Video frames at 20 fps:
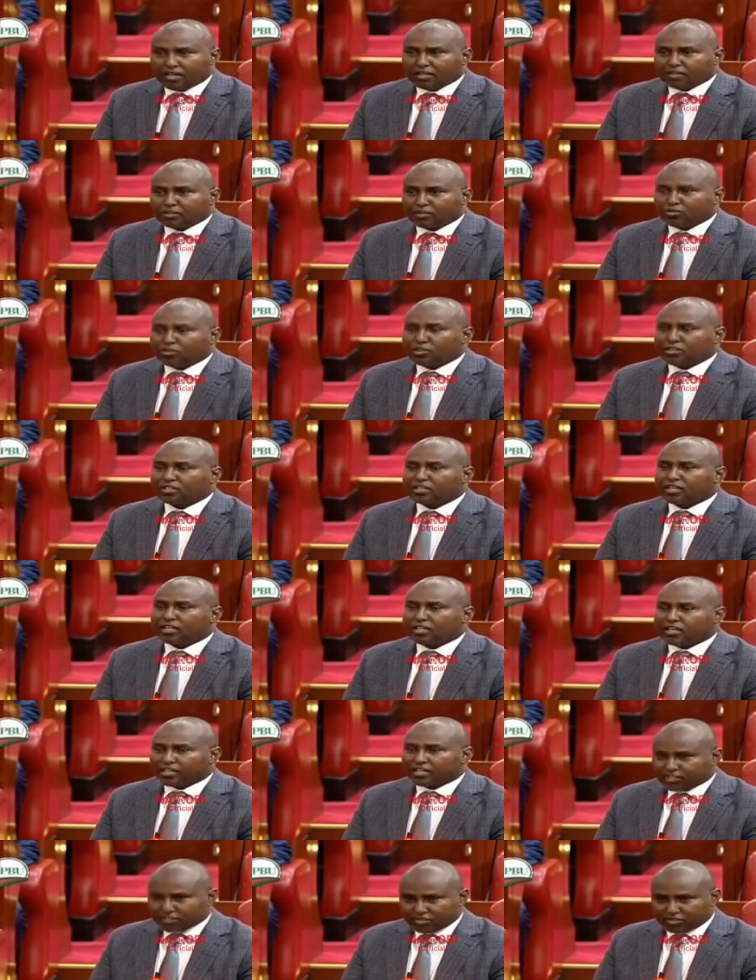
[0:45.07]
During the
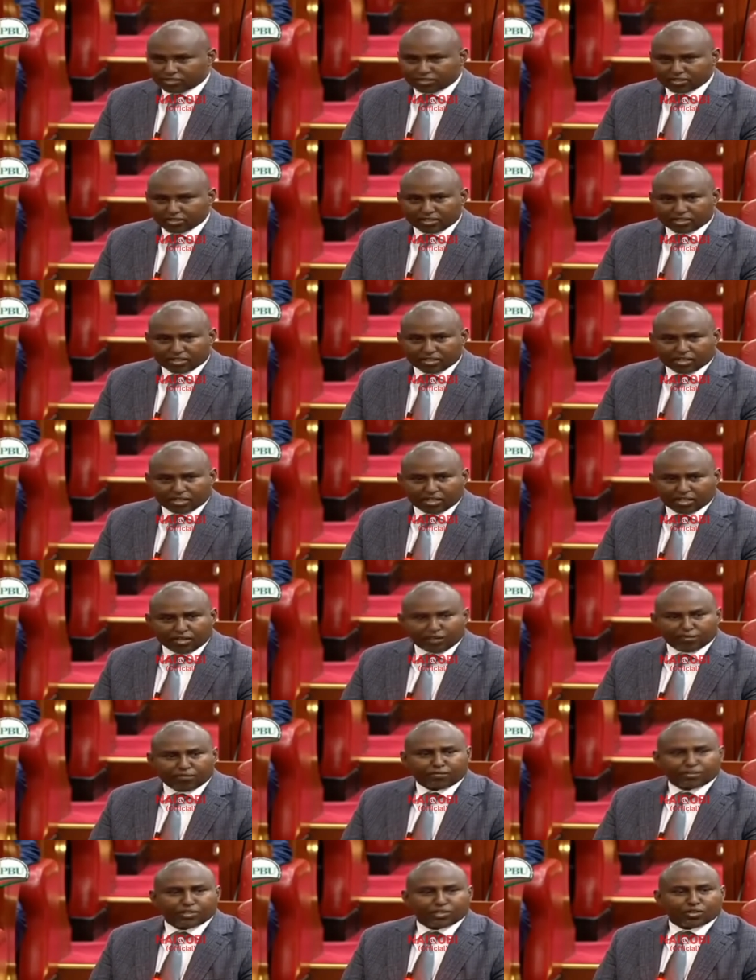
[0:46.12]
elections,
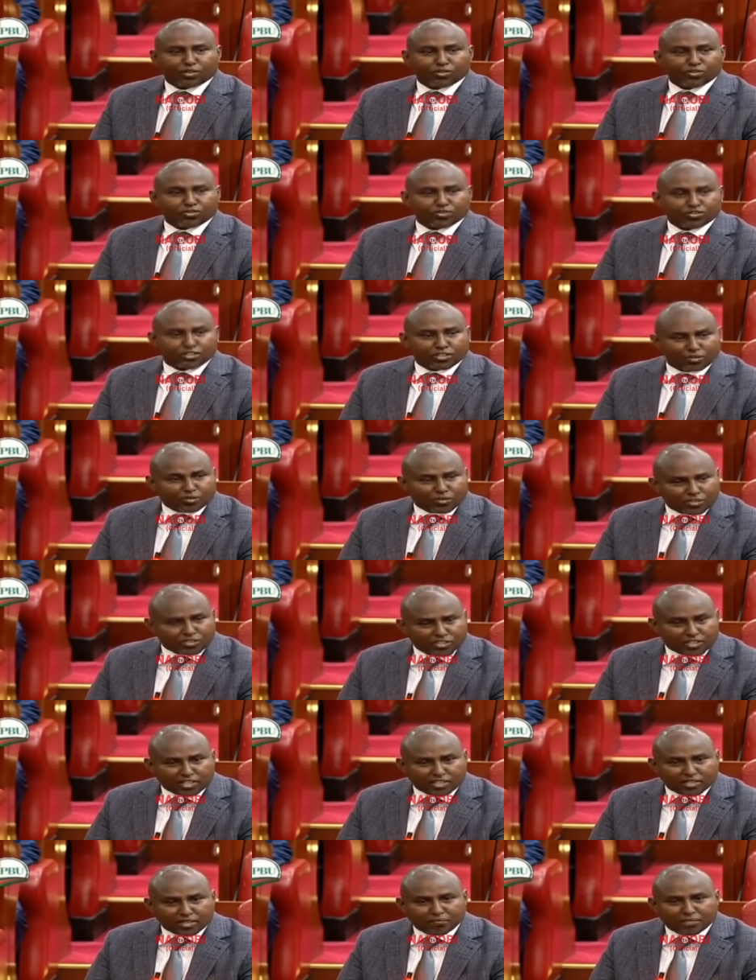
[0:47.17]
every constituency
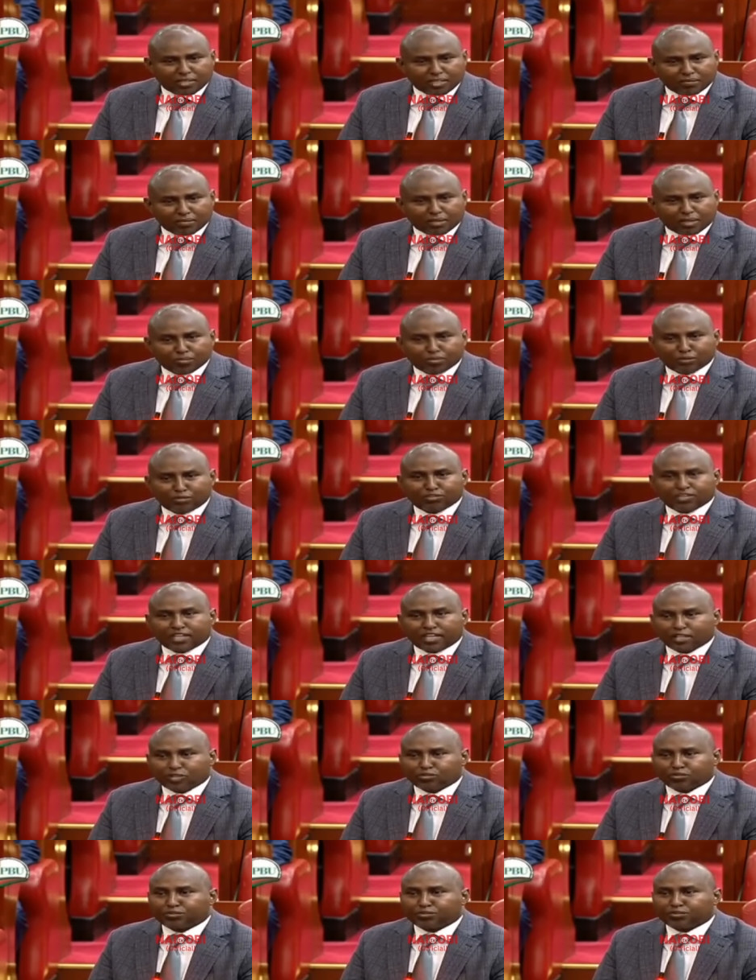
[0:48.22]
has a minimum of
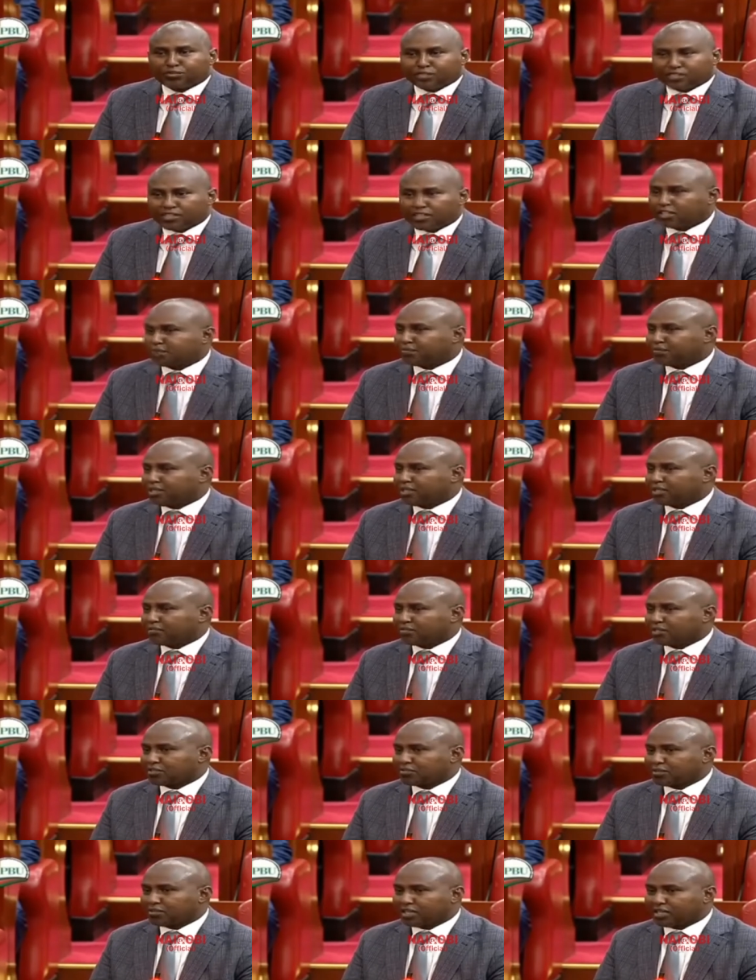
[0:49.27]
10 to 15 aspirants,
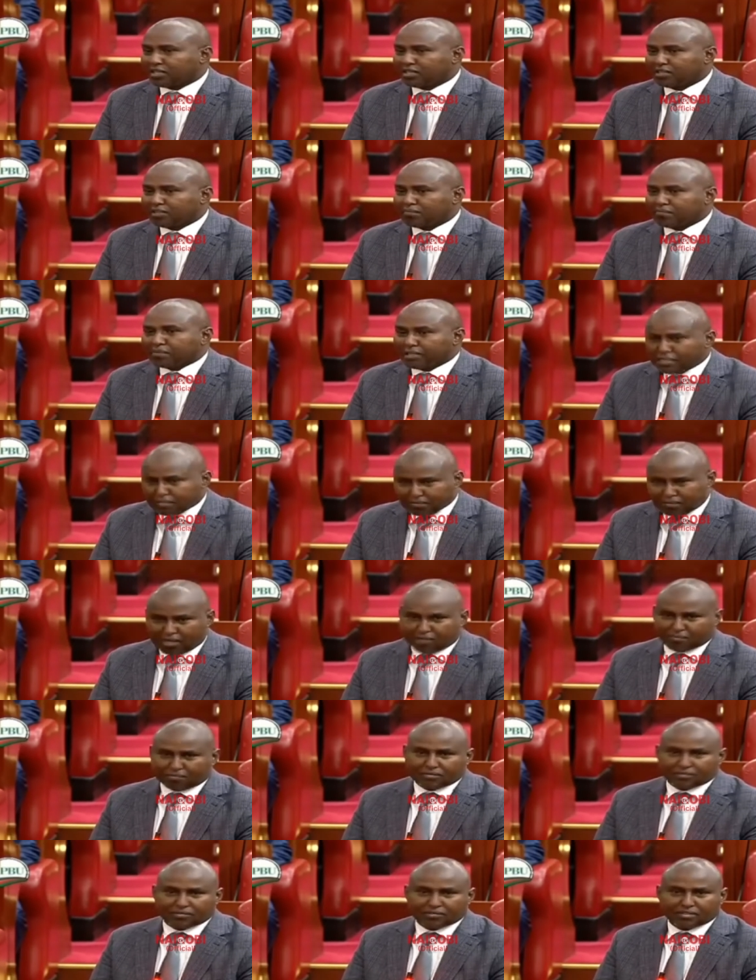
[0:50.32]
Mr. Speaker. Minimum.
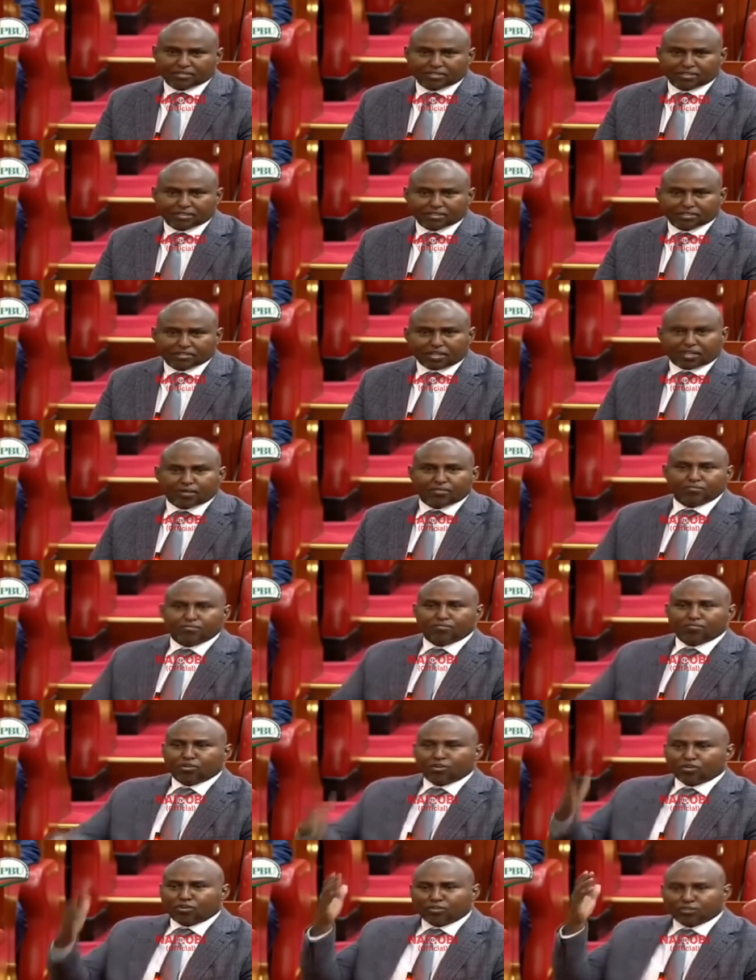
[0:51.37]
Some
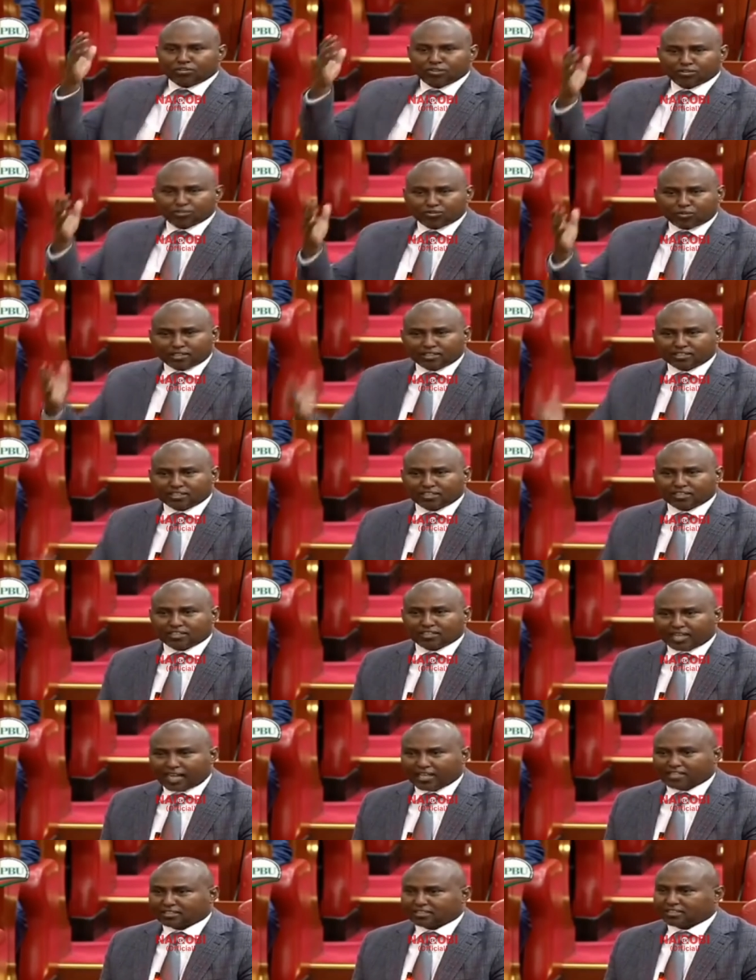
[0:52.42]
more, 20,
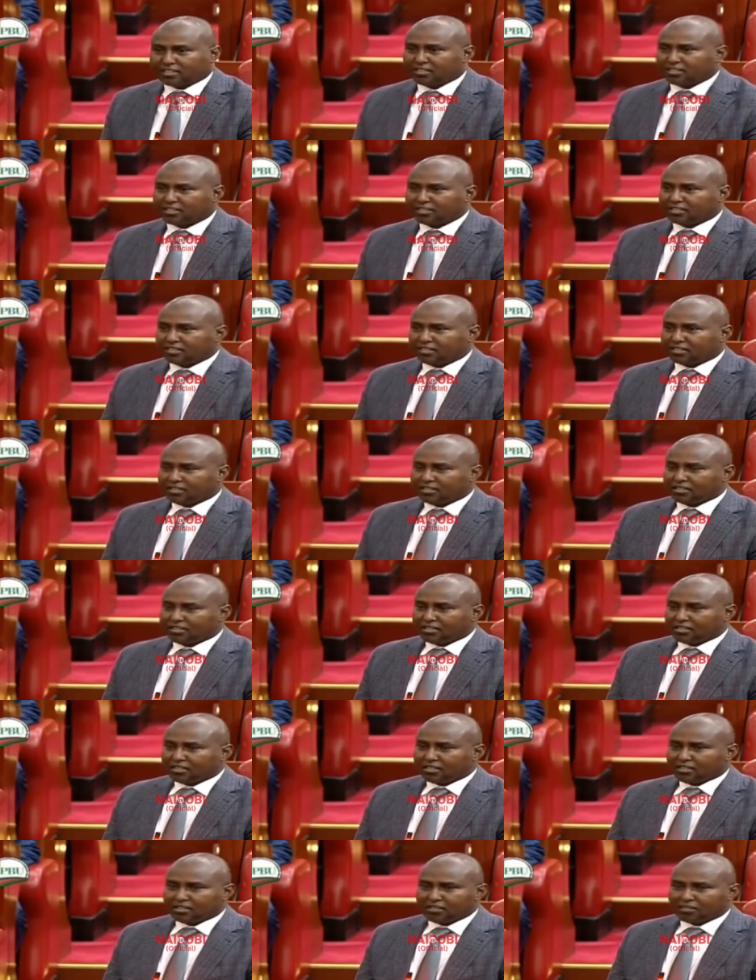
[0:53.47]
30.
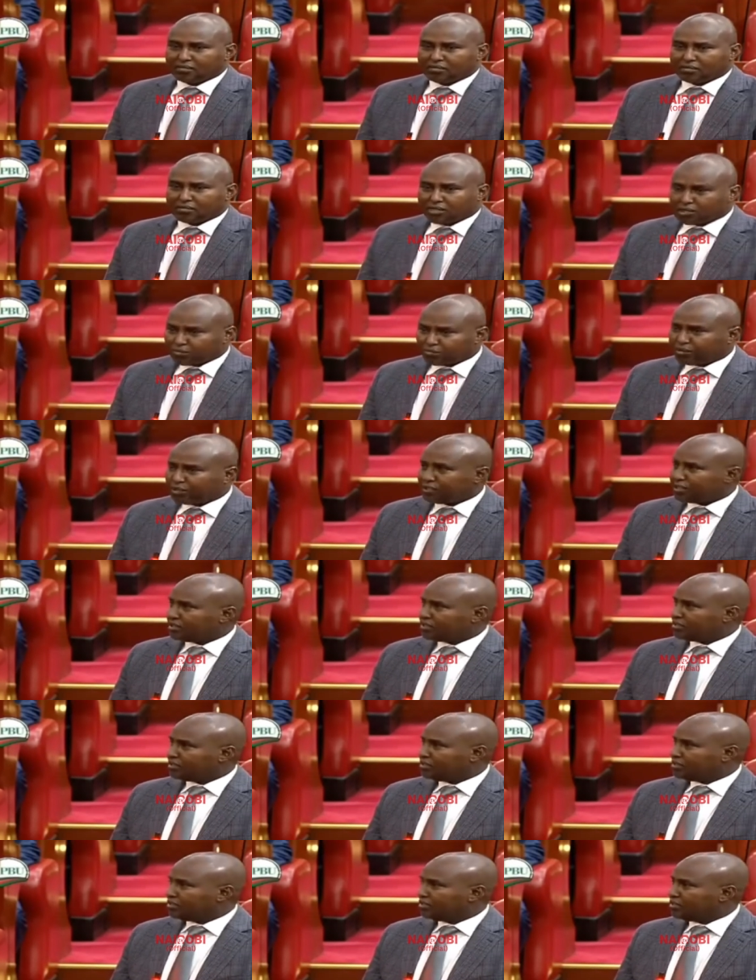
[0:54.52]
There is one
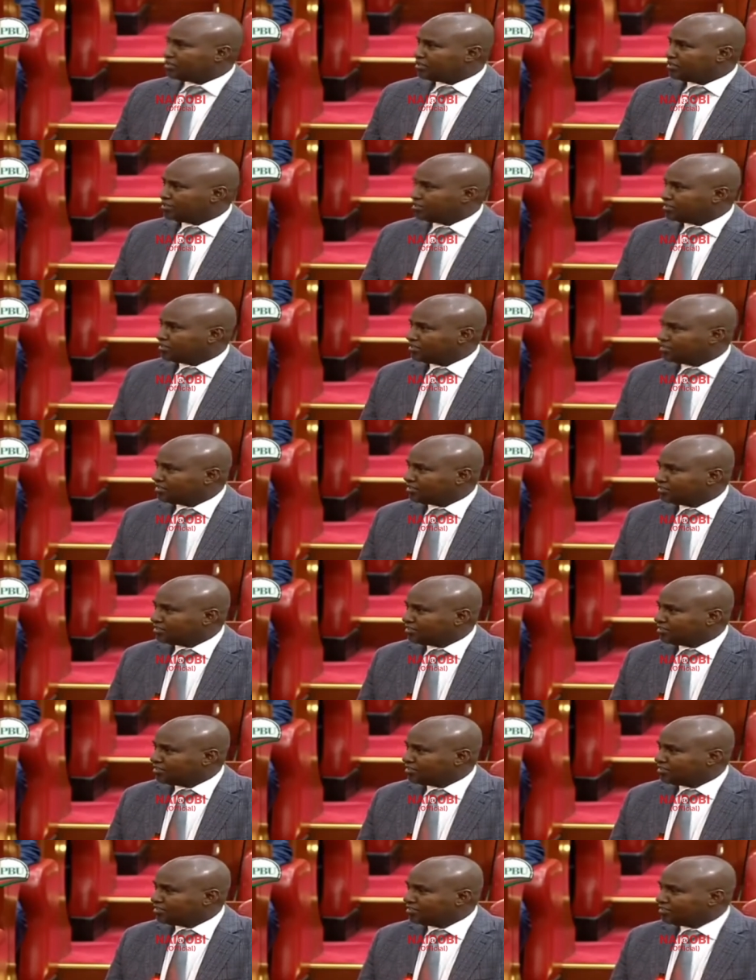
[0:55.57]
in Kisii that
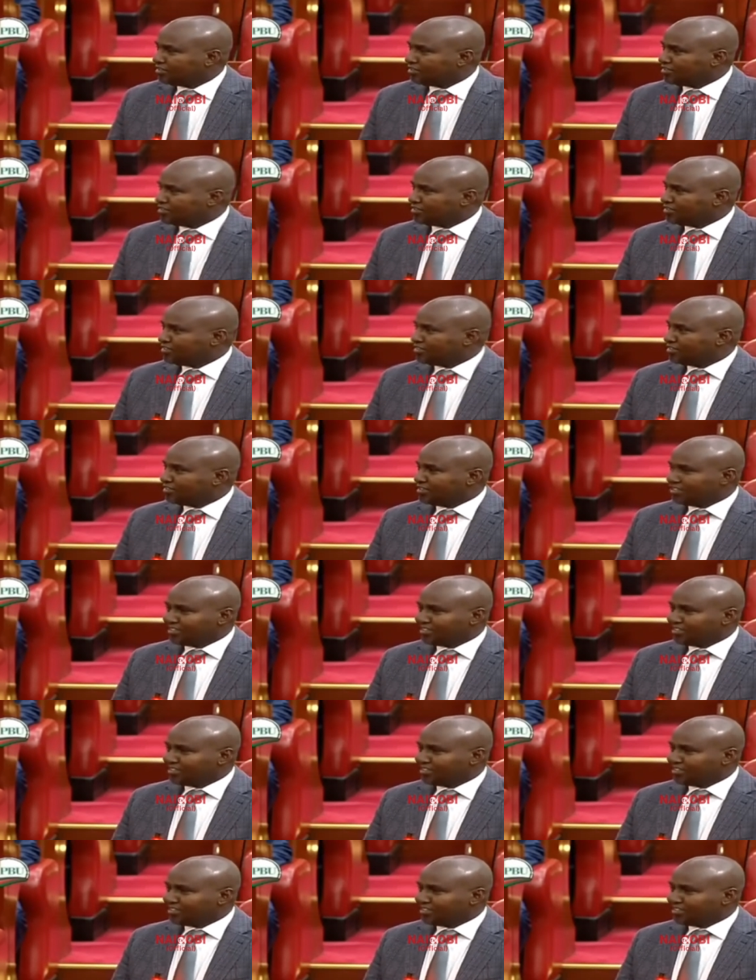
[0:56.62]
had 45